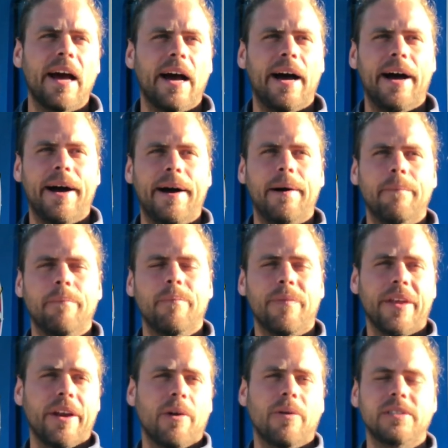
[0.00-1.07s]
Don't
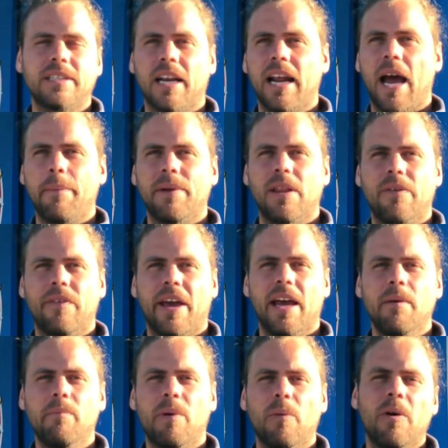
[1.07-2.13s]
know what's going to happen in the
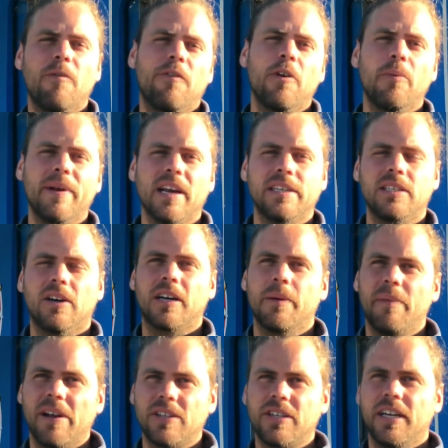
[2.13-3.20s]
van, but we're filming a
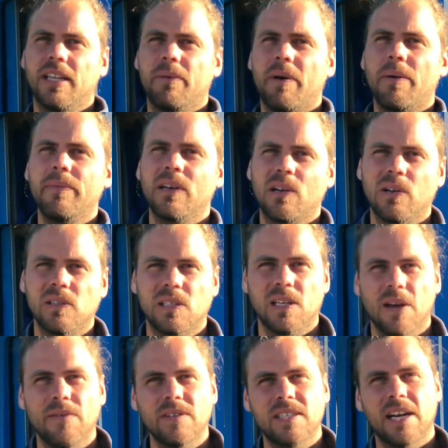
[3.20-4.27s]
documentary at the moment called
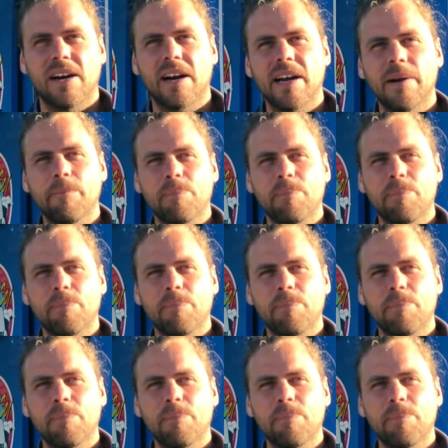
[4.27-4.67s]
Surface Area.